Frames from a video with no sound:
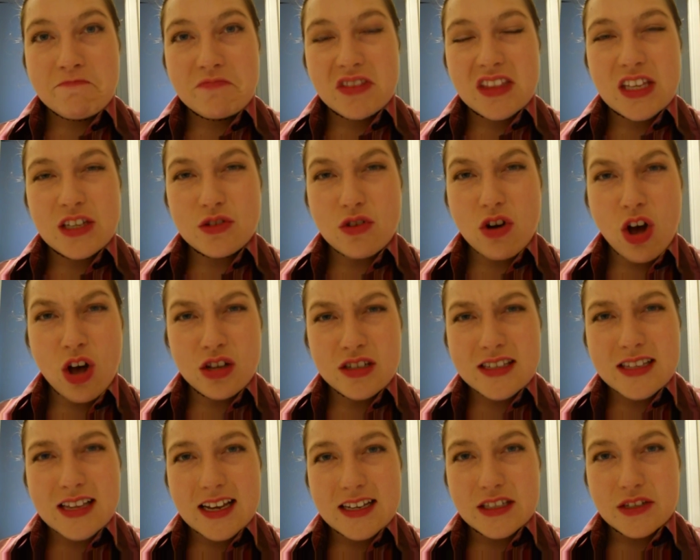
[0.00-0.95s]
These are
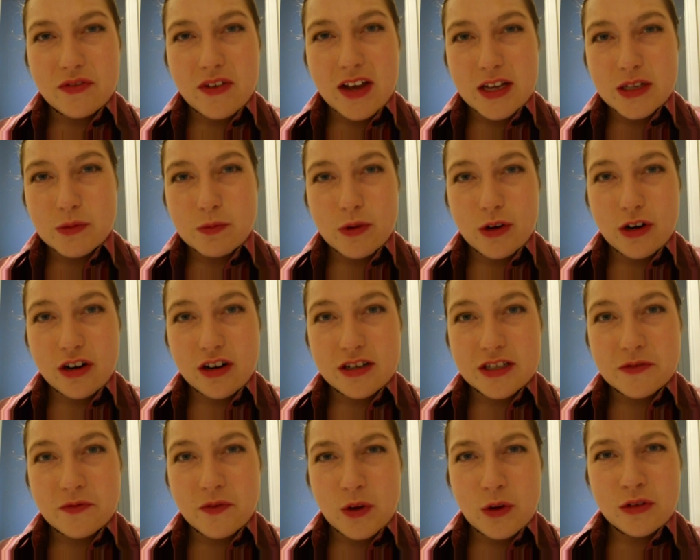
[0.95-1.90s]
all signs of
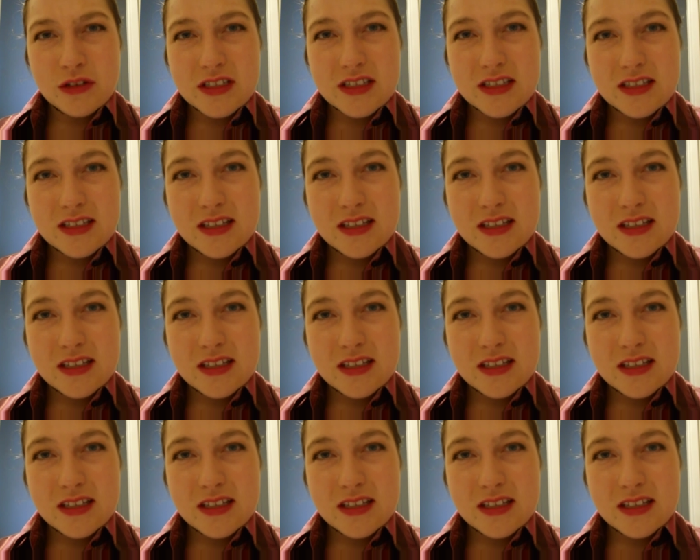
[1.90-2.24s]
Asperger's, folks.